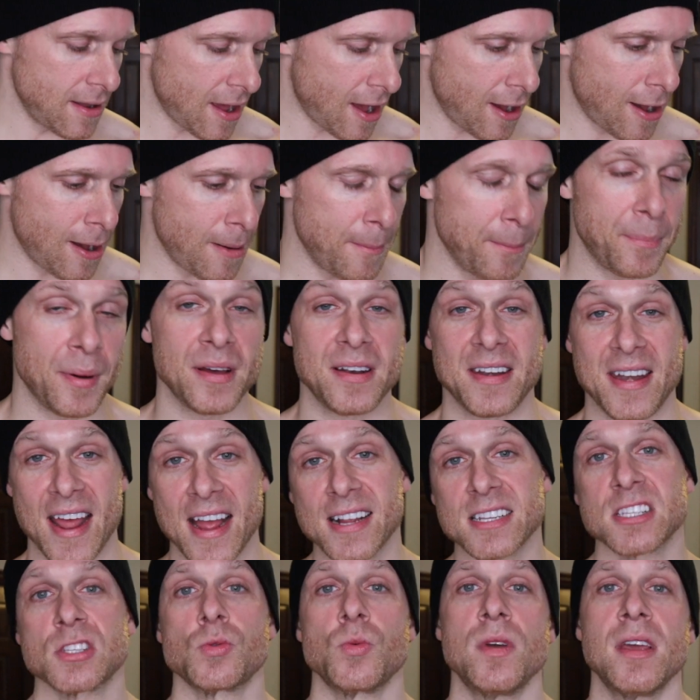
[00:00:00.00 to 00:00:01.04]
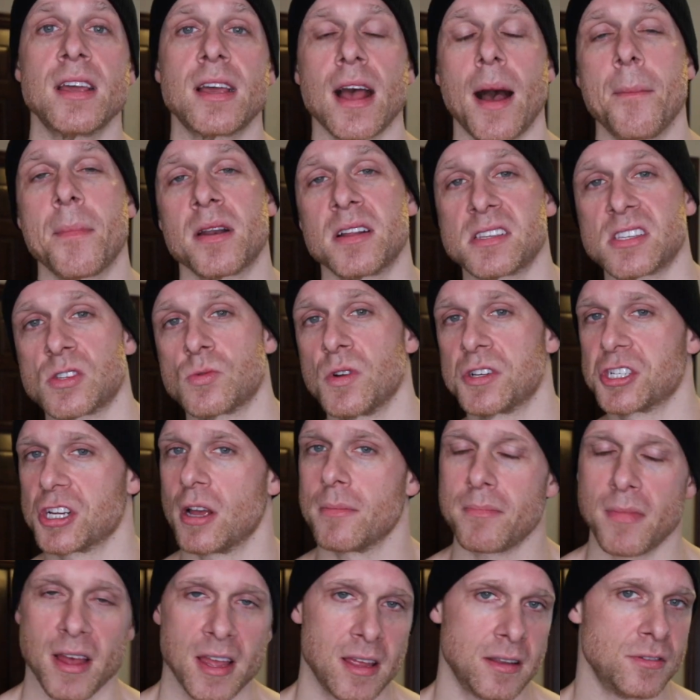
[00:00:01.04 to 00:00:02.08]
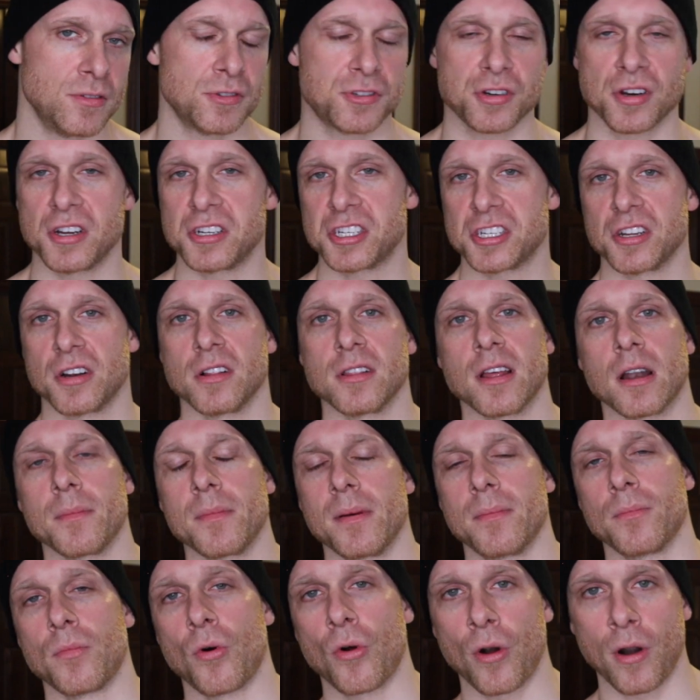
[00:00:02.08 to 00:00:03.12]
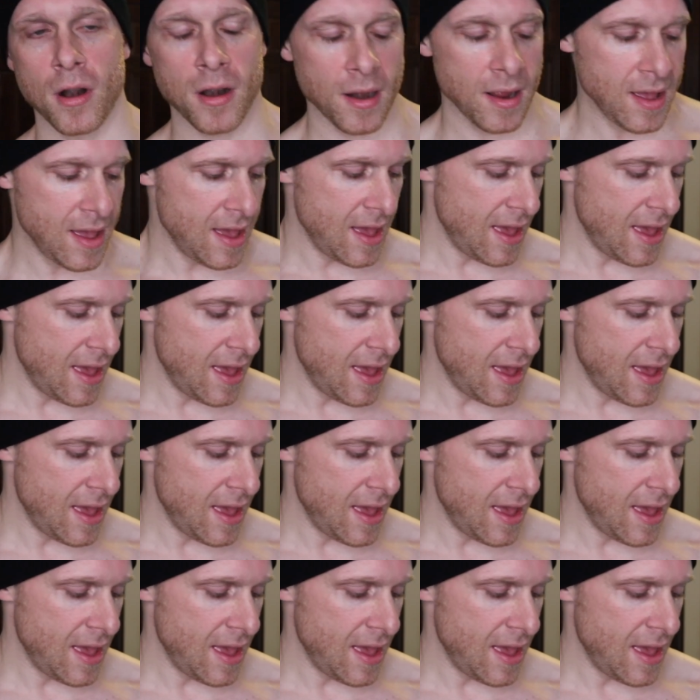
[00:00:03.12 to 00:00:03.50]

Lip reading: But next week, I'm gonna switch up my nutrition a little bit more,